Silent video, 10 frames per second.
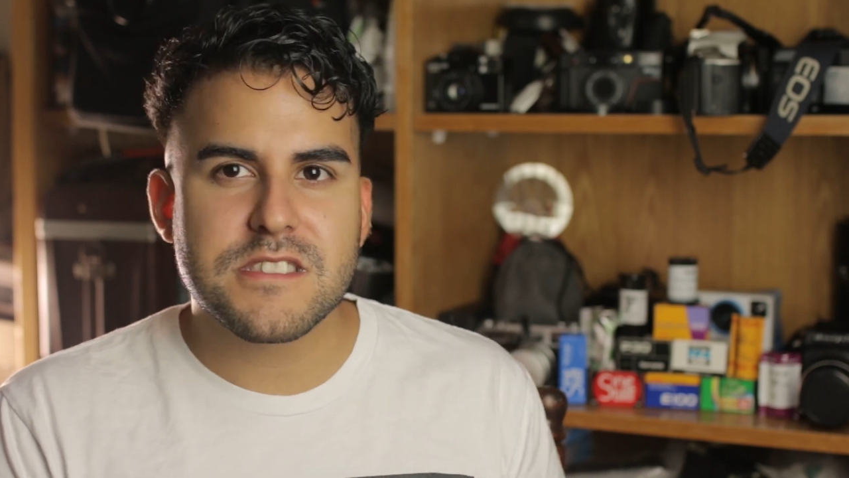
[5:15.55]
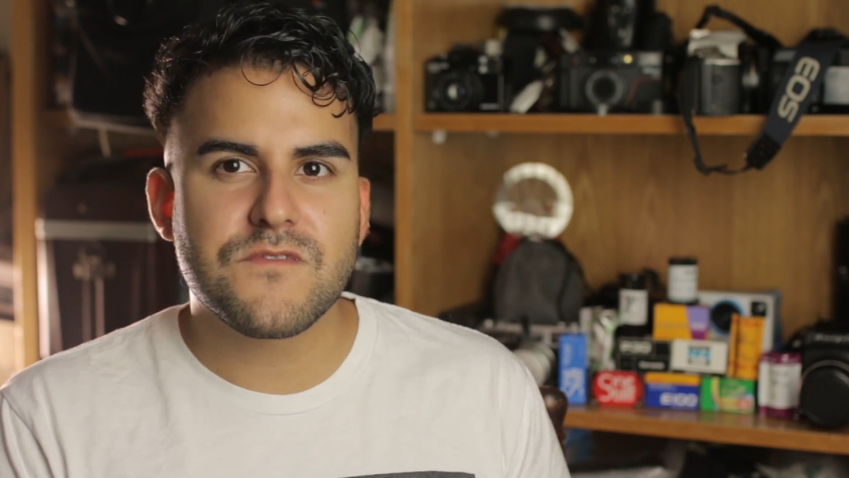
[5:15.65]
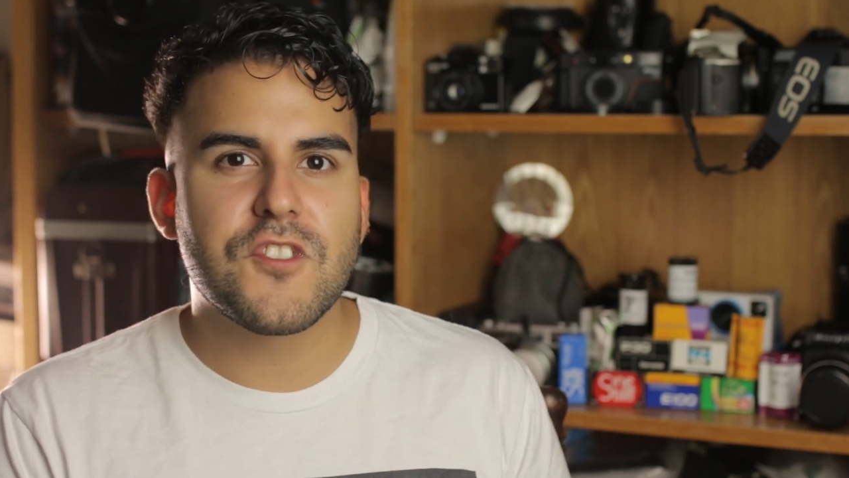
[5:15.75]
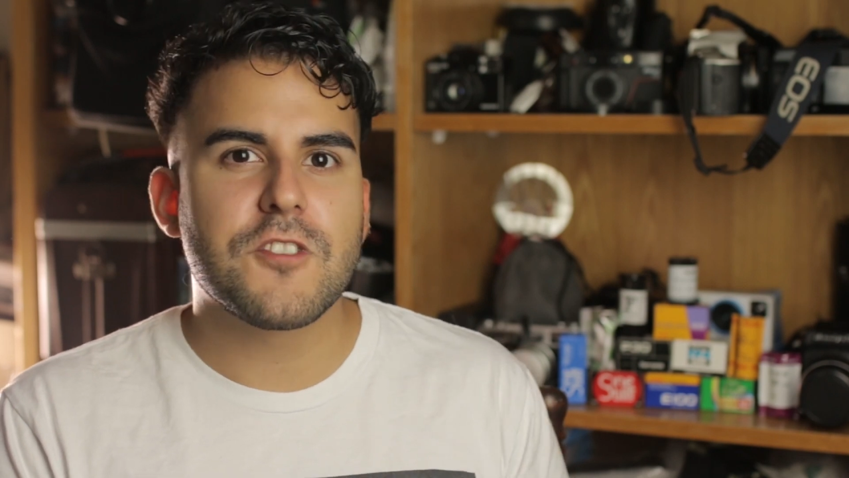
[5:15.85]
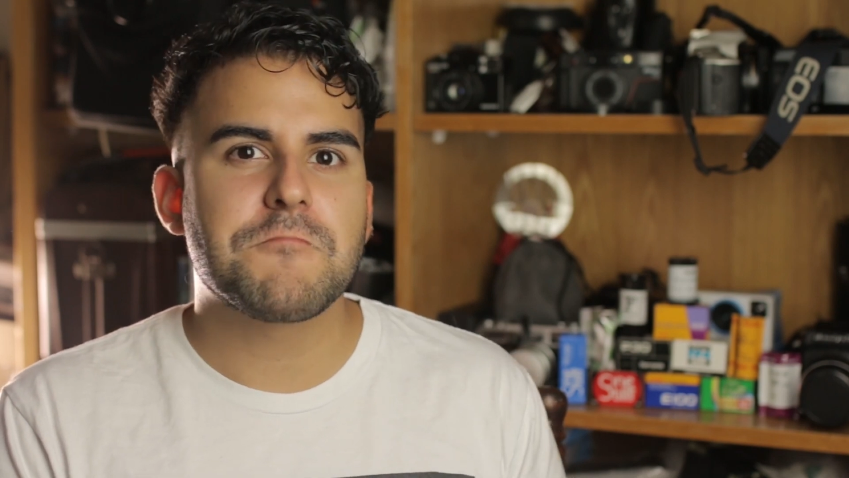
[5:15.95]
This
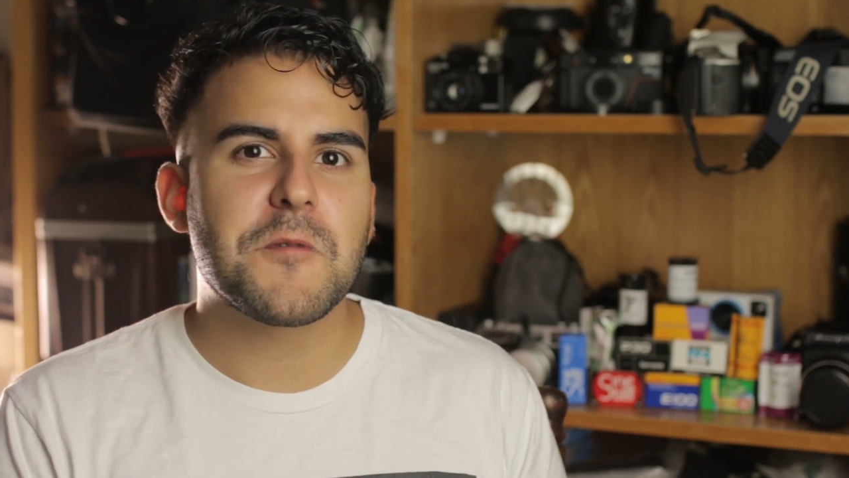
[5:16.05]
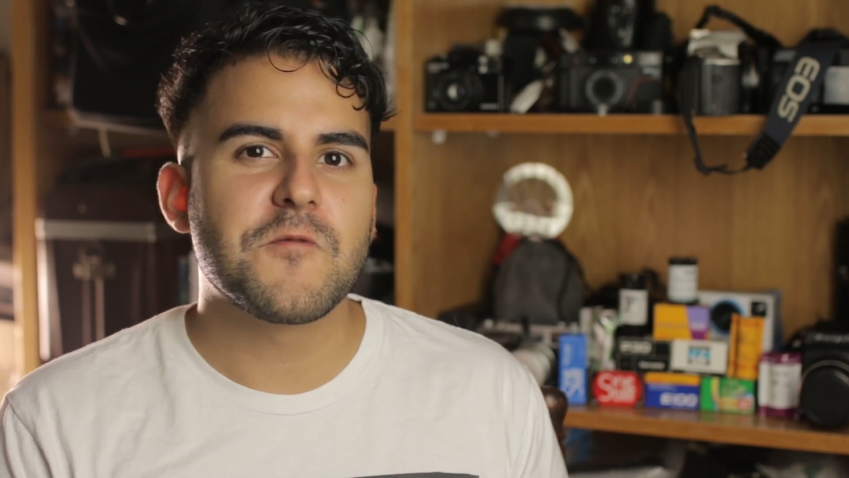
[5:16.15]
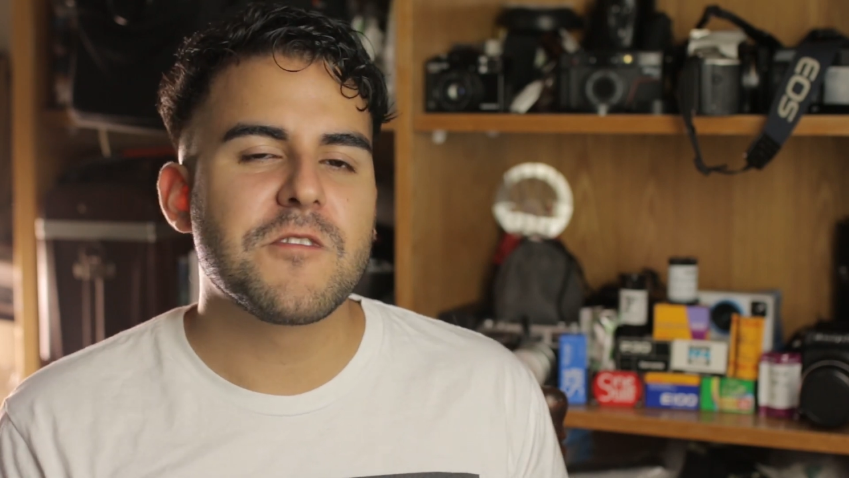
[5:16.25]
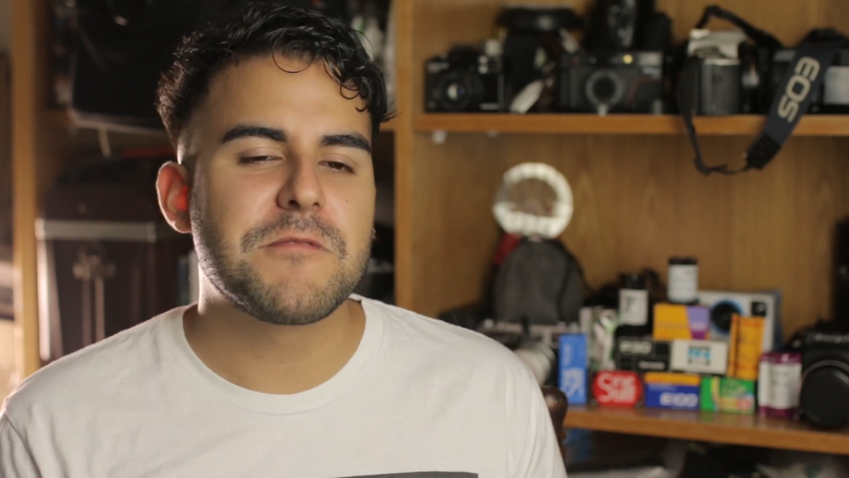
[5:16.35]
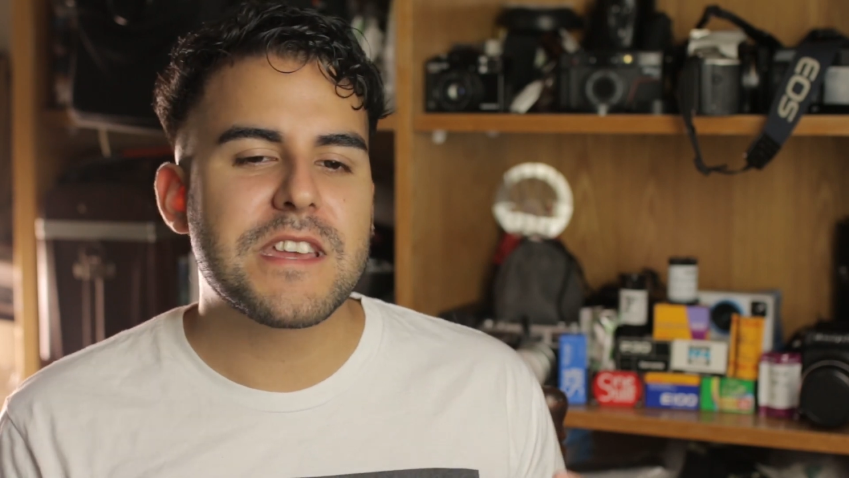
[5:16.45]
video probably
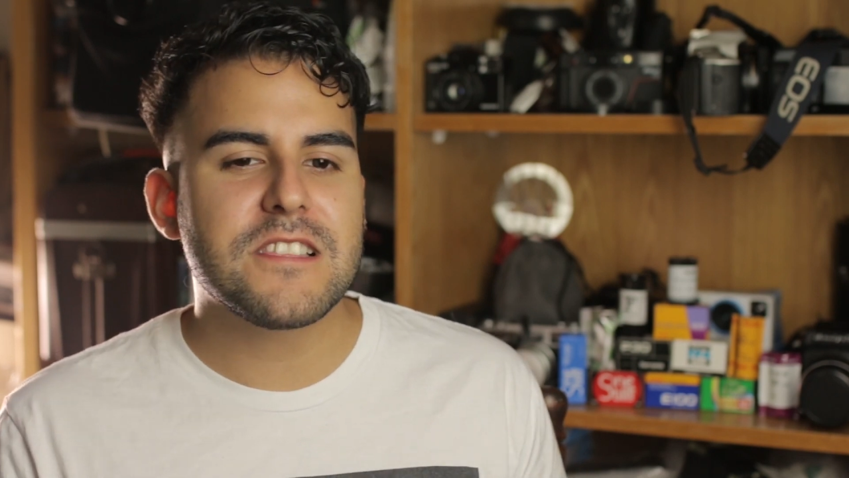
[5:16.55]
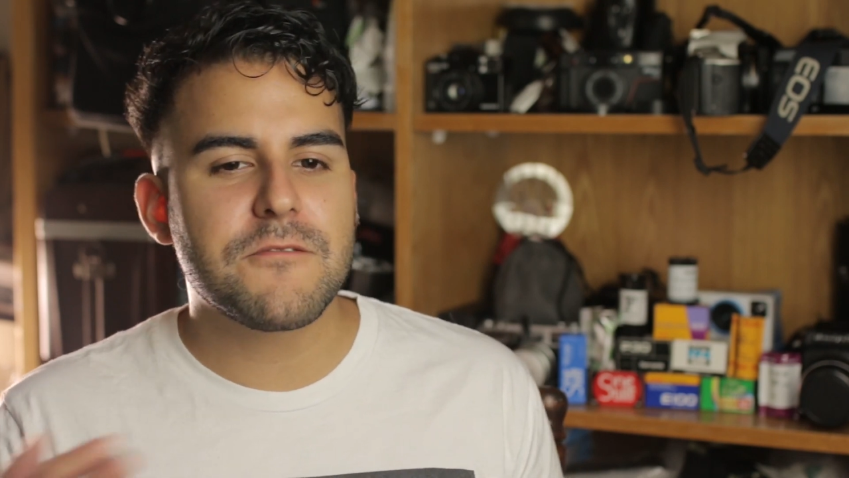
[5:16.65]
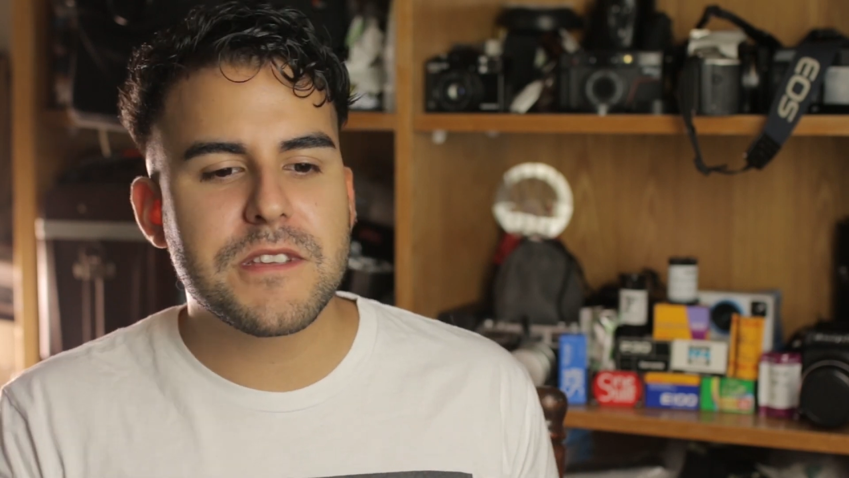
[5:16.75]
will be a little